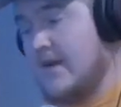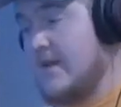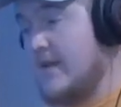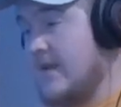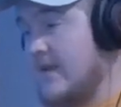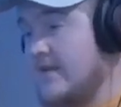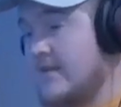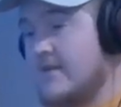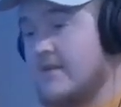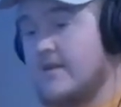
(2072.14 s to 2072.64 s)

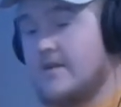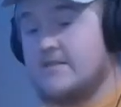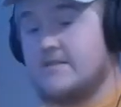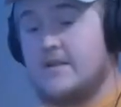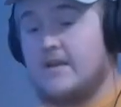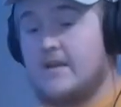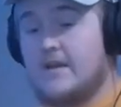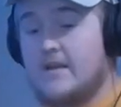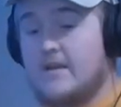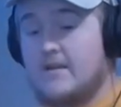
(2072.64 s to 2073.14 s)
I the
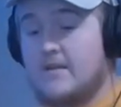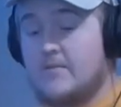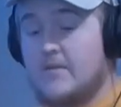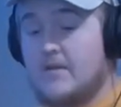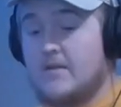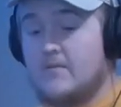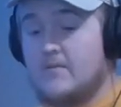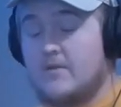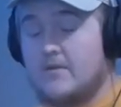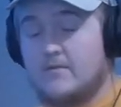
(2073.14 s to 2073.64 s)
next day I ended
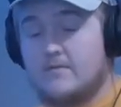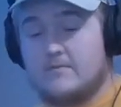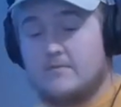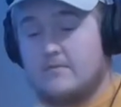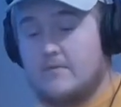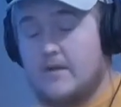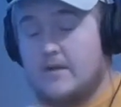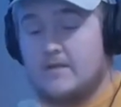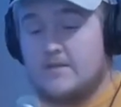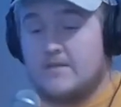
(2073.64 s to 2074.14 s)
up getting one
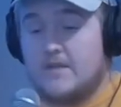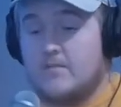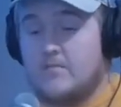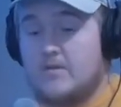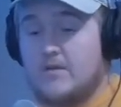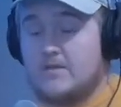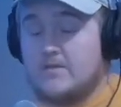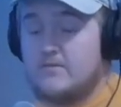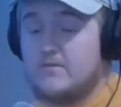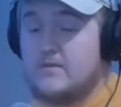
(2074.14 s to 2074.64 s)
right in the
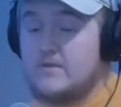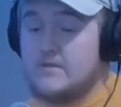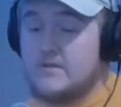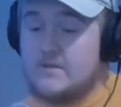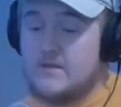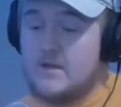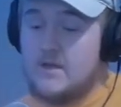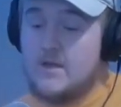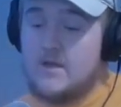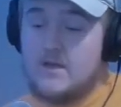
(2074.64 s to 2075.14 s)
same piece of
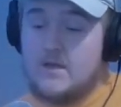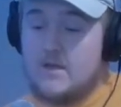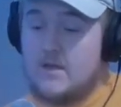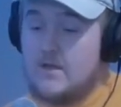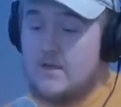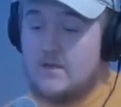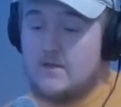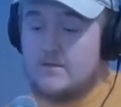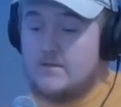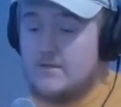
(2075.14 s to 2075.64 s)
woods.
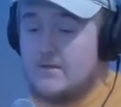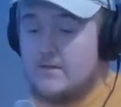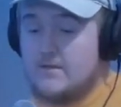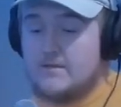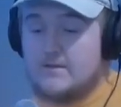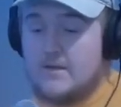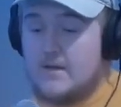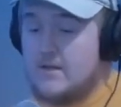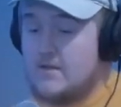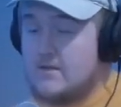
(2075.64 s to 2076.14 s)

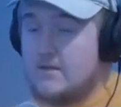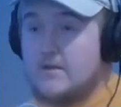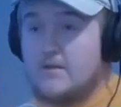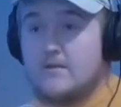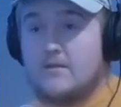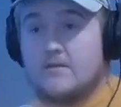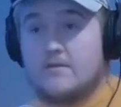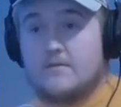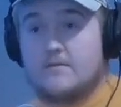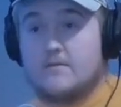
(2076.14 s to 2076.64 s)
just not as
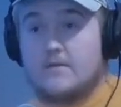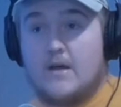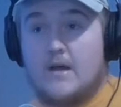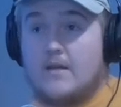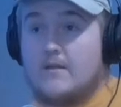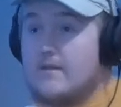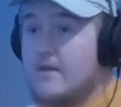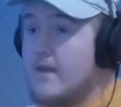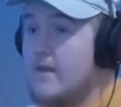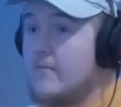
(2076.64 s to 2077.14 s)
good as
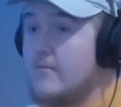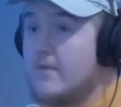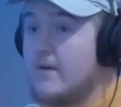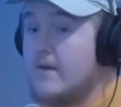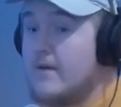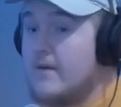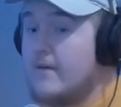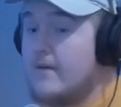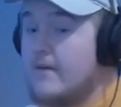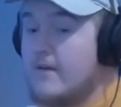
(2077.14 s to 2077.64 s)
content.
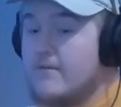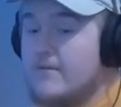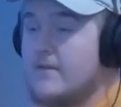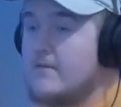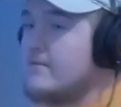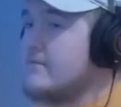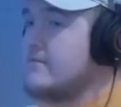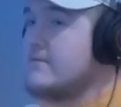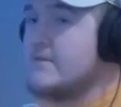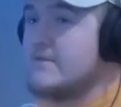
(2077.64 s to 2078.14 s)
But I
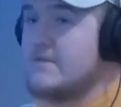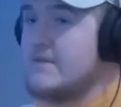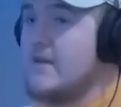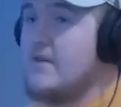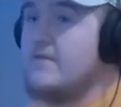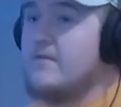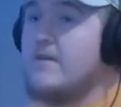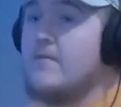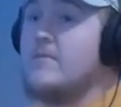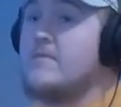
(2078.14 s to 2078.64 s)
mean,
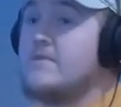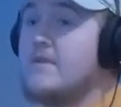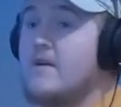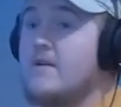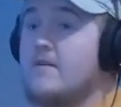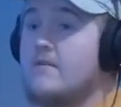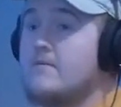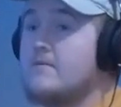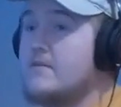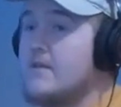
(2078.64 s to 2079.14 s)
self-film is
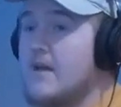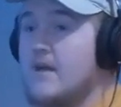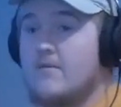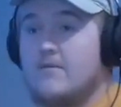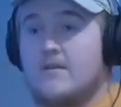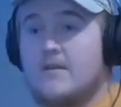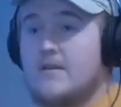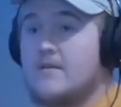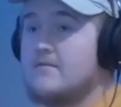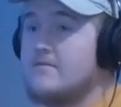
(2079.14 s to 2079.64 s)
hard. It
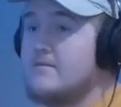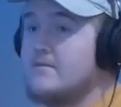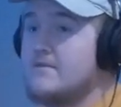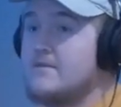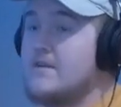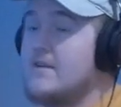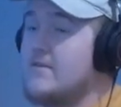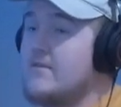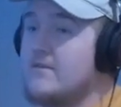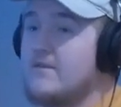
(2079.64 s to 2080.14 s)
I, is,
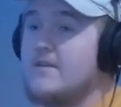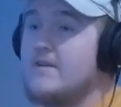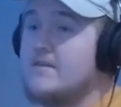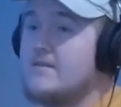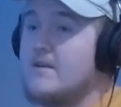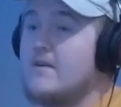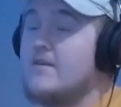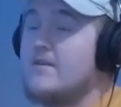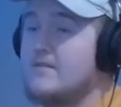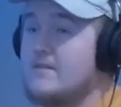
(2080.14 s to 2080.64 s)
man. It really
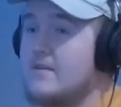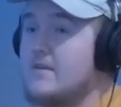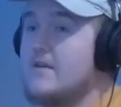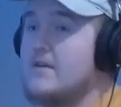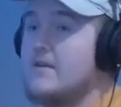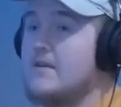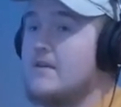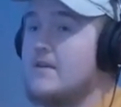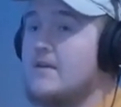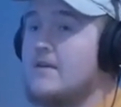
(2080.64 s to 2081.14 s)
I, is hard. I give
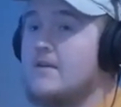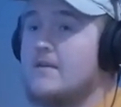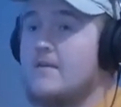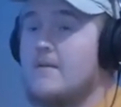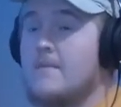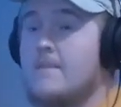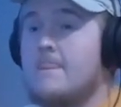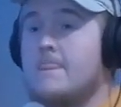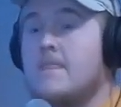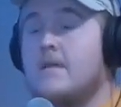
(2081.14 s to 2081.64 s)
you,
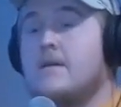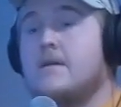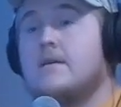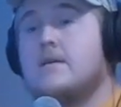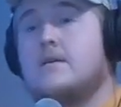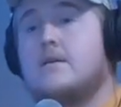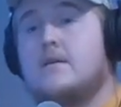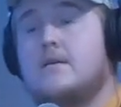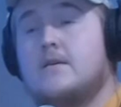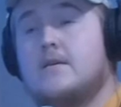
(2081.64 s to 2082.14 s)
like I
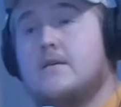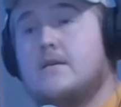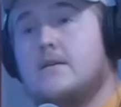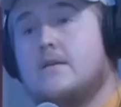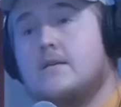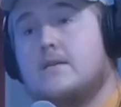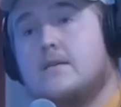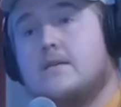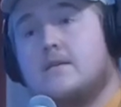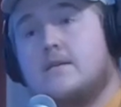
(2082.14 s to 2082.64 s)
said, I give you a
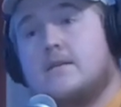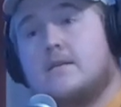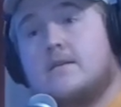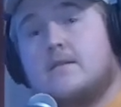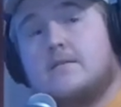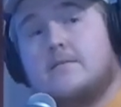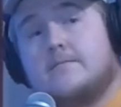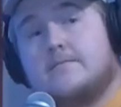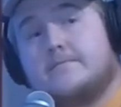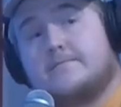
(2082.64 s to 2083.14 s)
thousand percent
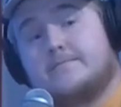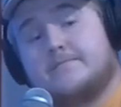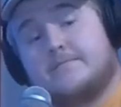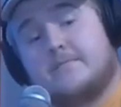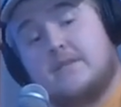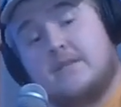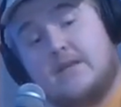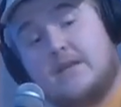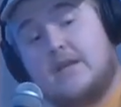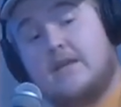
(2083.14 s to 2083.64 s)
props on that.
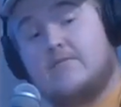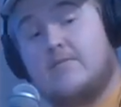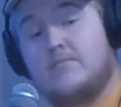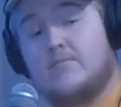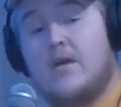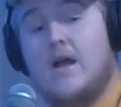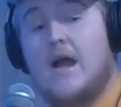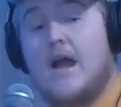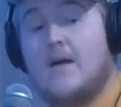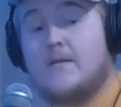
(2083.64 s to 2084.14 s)
You give
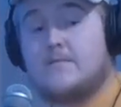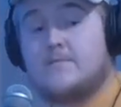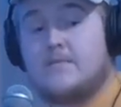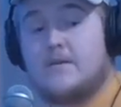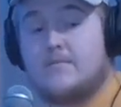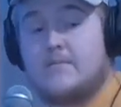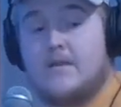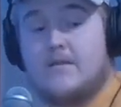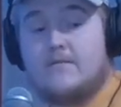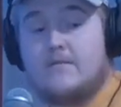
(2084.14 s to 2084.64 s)
me props,
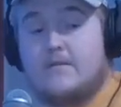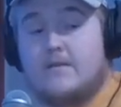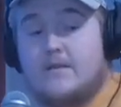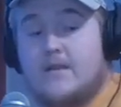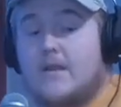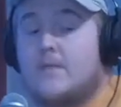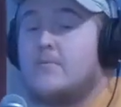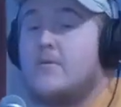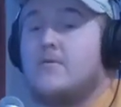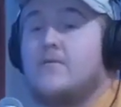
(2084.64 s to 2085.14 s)
but I'm not
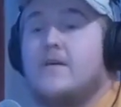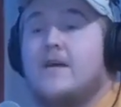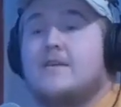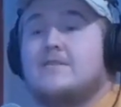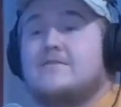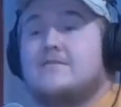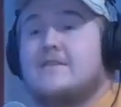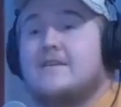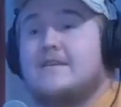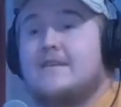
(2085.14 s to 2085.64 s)
really not a
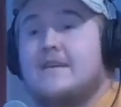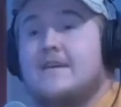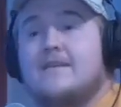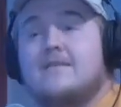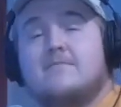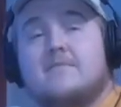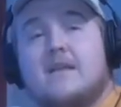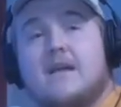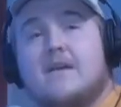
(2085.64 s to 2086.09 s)
professional at it yet.